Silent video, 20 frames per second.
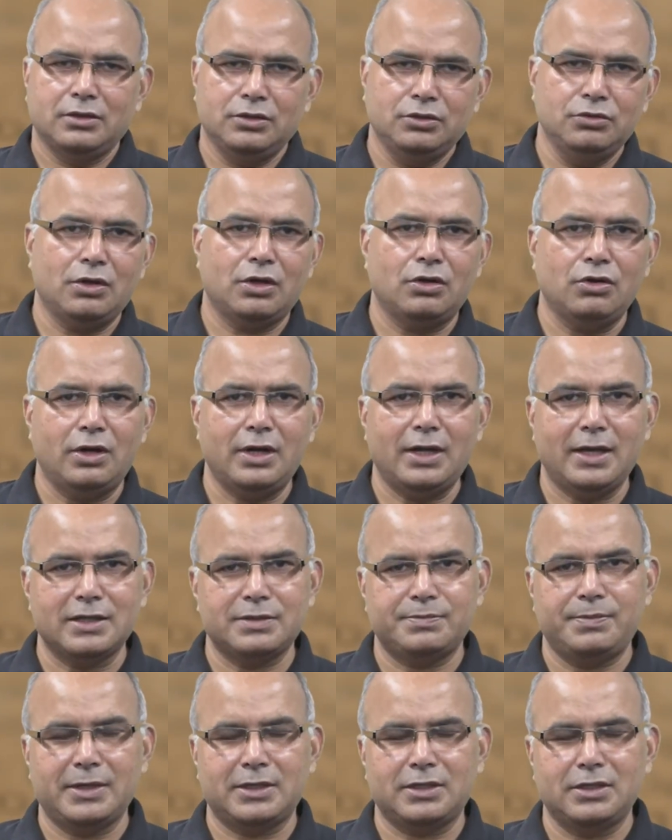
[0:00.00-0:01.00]
You are not
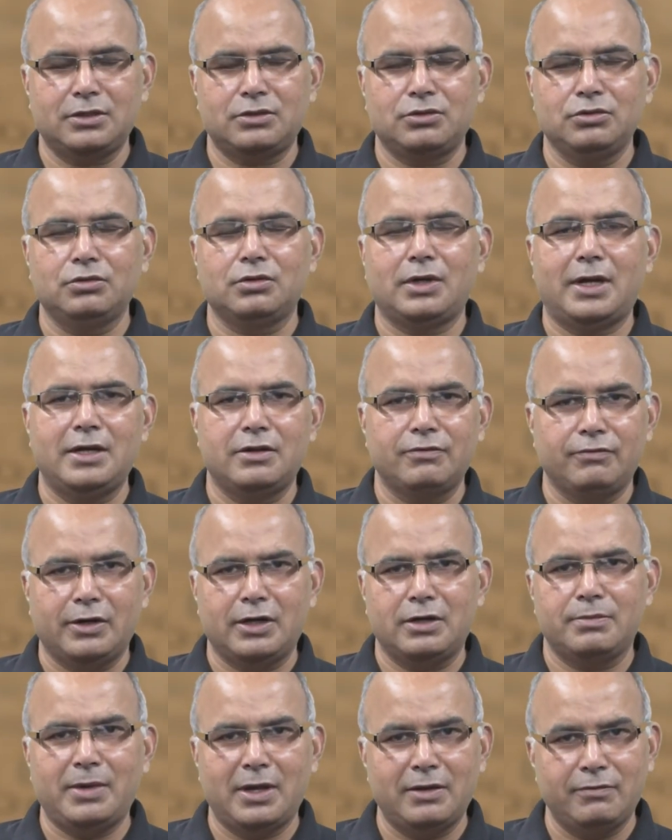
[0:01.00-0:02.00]
expected to write
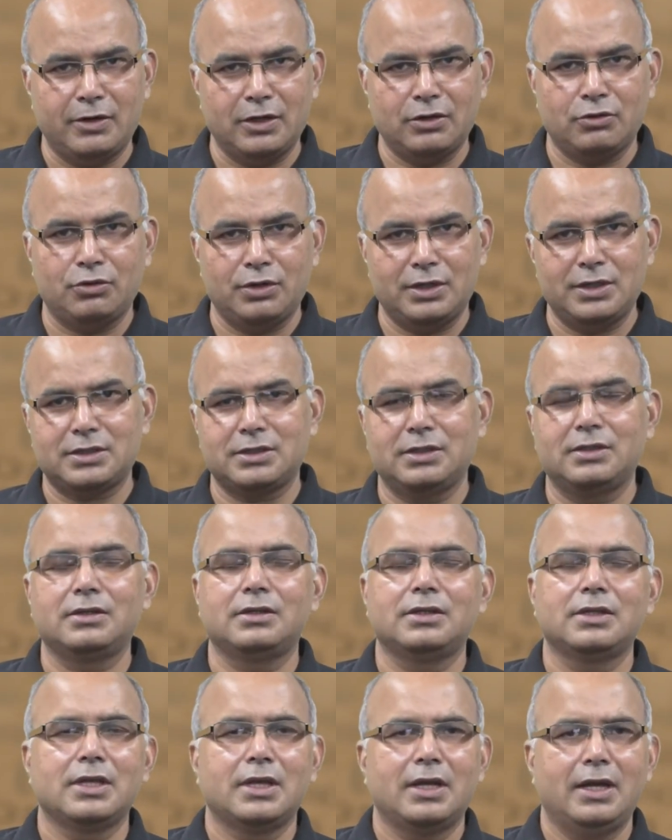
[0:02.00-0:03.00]
word by word
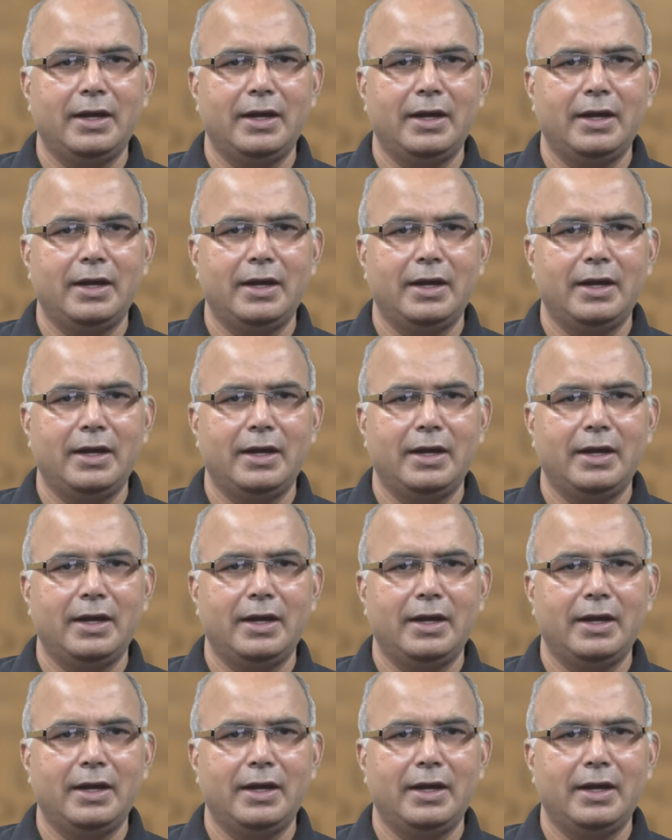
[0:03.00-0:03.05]
quotation.